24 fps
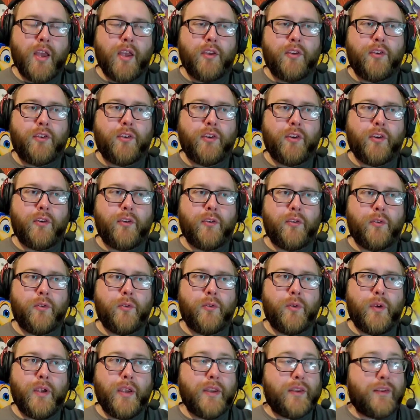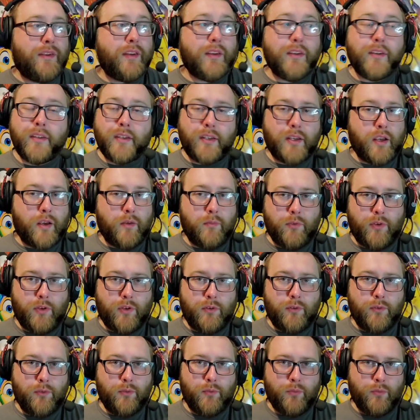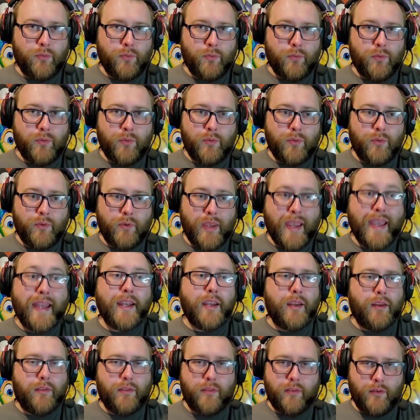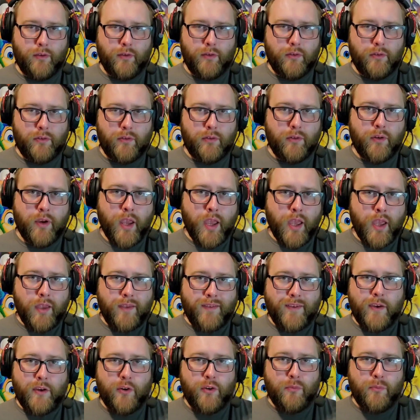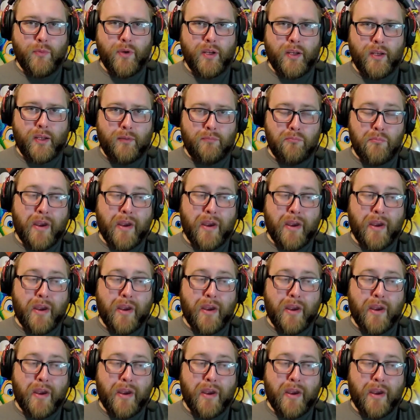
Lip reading: So it didn't come to any theater near me.